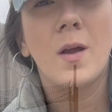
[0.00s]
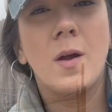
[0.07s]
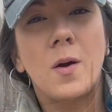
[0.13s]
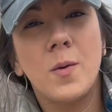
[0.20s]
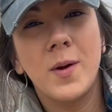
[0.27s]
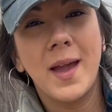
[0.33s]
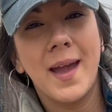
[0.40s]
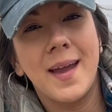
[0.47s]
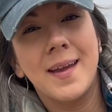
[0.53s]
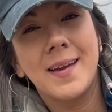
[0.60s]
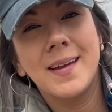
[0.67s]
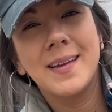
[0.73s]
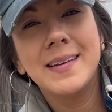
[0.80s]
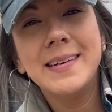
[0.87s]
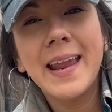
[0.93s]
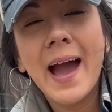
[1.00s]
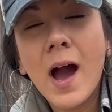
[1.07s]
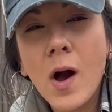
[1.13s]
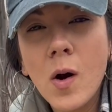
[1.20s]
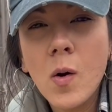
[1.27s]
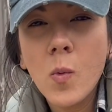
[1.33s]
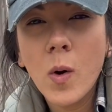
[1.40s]
okay,
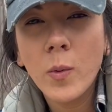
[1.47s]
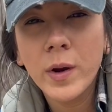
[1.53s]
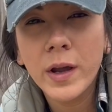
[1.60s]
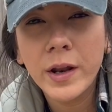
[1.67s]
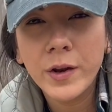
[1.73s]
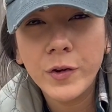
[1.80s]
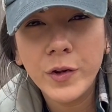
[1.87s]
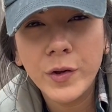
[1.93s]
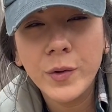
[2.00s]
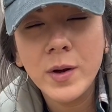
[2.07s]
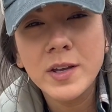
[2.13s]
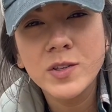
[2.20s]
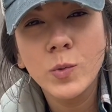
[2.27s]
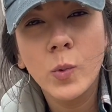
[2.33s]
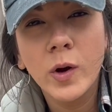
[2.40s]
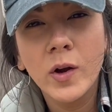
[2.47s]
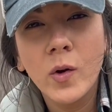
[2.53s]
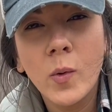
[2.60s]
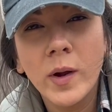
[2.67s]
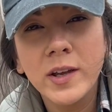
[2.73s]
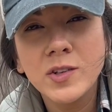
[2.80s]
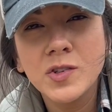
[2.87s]
now what we're gonna do is we're
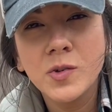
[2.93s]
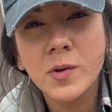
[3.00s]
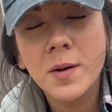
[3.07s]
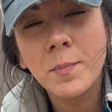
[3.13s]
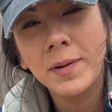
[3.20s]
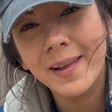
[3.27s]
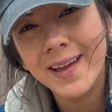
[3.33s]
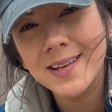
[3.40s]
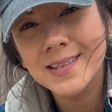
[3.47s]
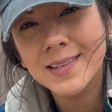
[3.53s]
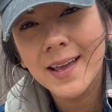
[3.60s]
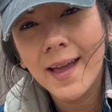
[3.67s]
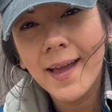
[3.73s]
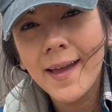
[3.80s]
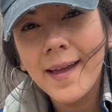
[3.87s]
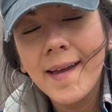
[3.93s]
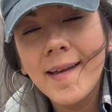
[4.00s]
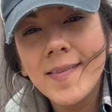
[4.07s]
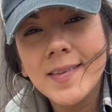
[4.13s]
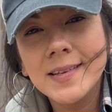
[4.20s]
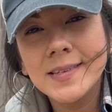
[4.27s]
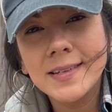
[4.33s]
going to replace
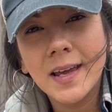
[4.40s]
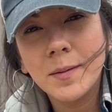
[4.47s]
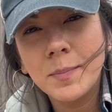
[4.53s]
this dead